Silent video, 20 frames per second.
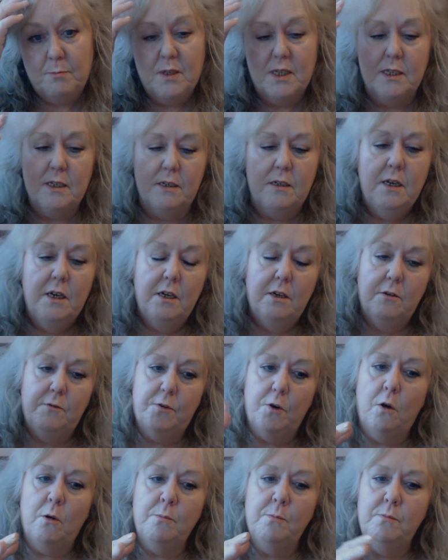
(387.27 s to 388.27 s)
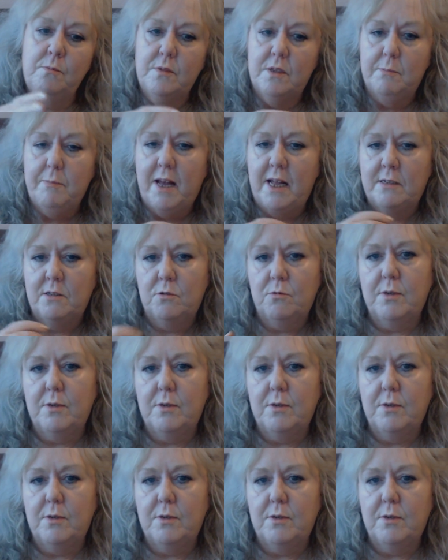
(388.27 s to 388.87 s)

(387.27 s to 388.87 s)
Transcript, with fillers: but they're from the band